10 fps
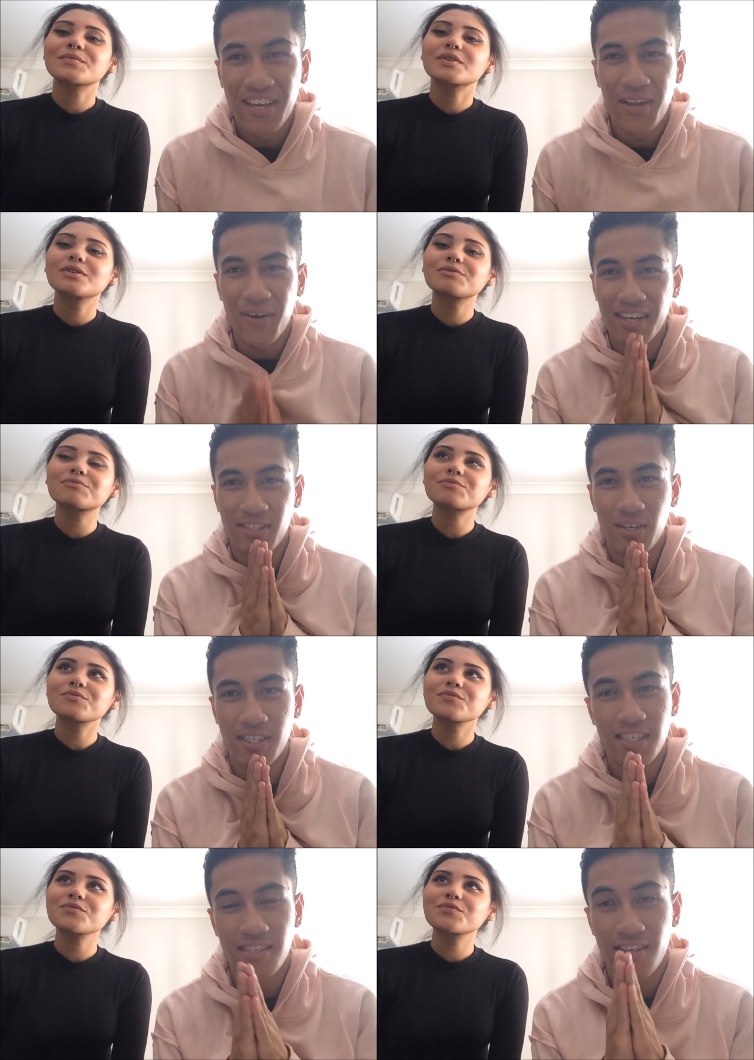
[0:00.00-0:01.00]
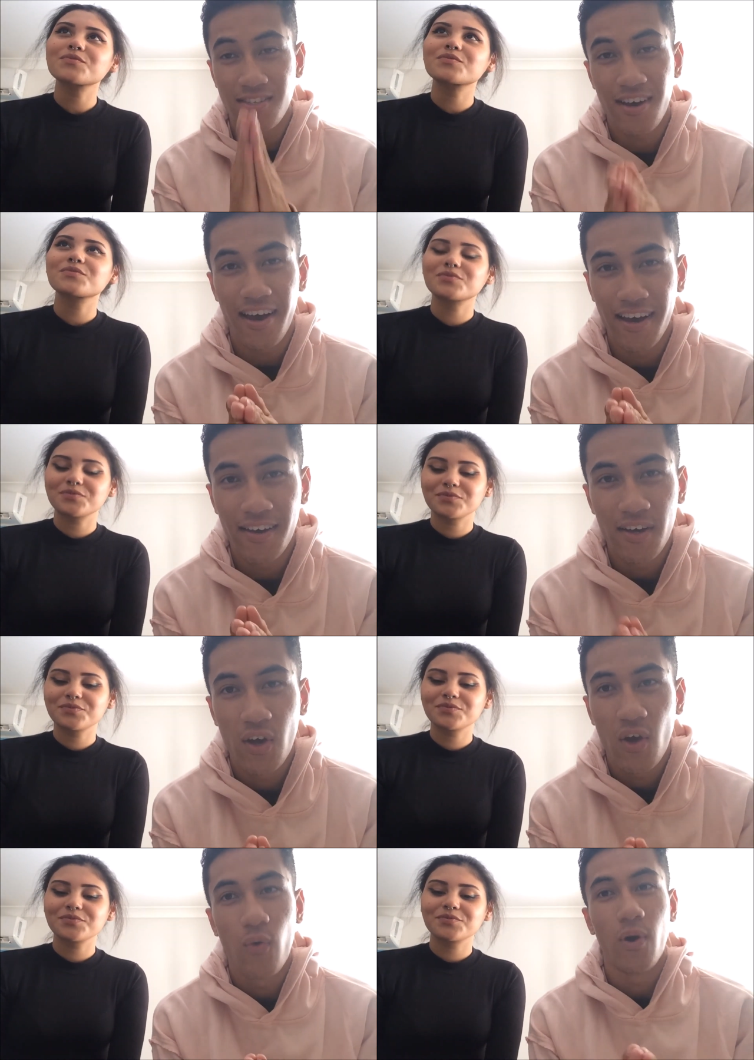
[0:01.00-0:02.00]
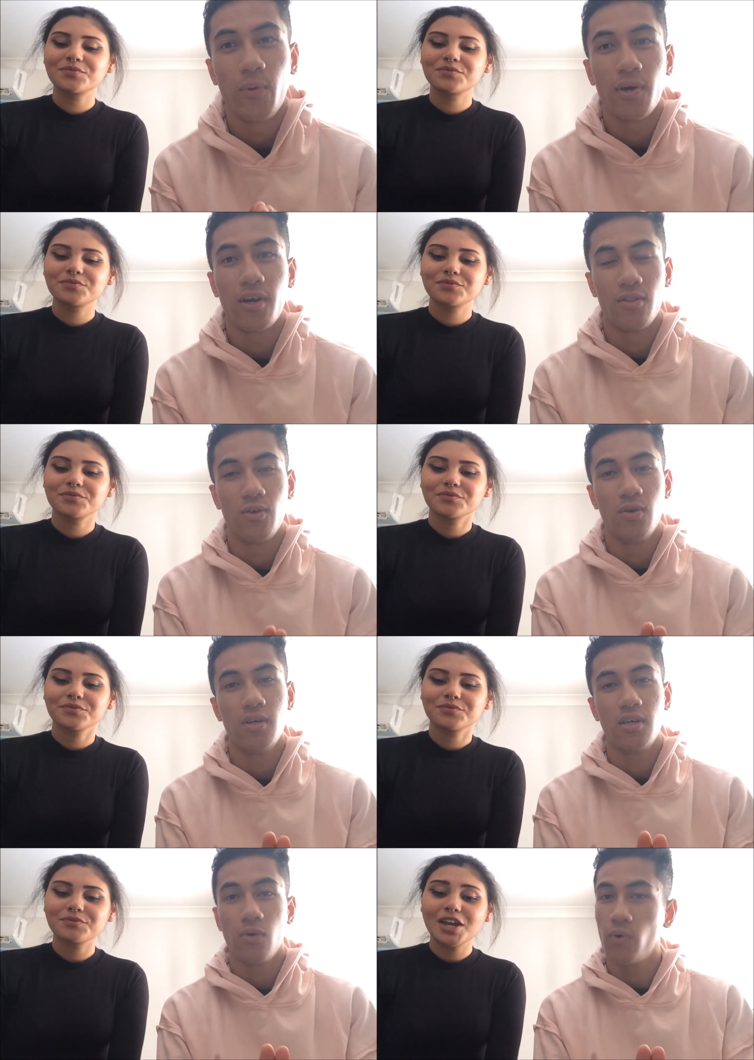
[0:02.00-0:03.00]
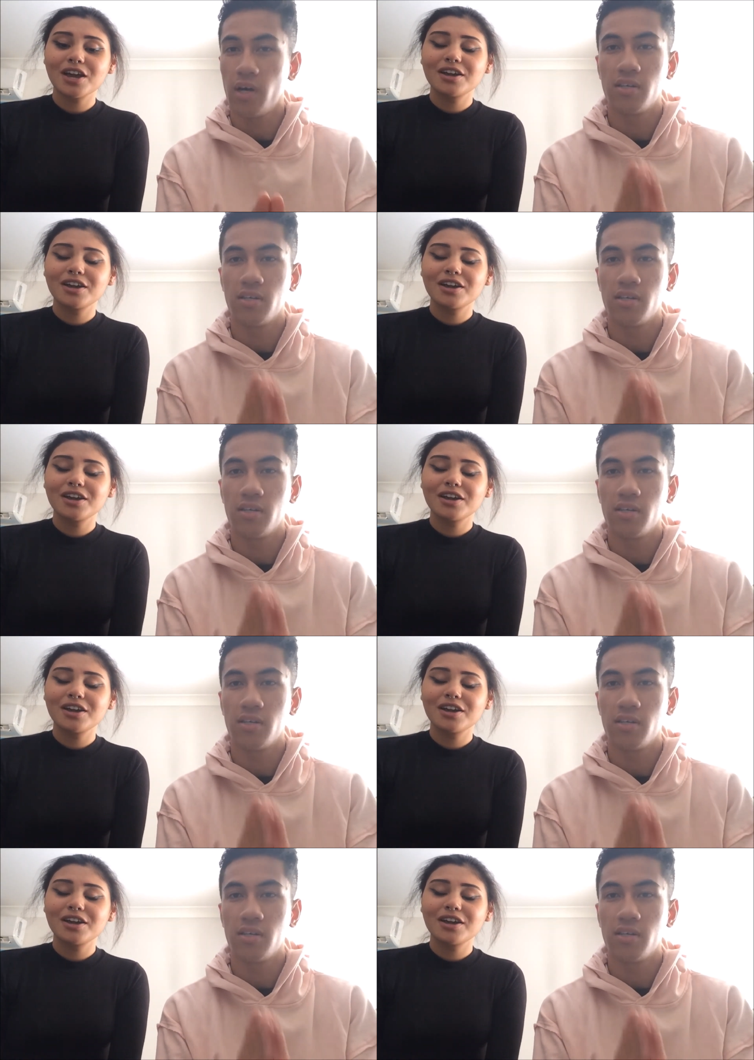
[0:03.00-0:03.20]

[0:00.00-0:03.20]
Speaker 1: So anyway, so since it's a tie, what do we gotta do? We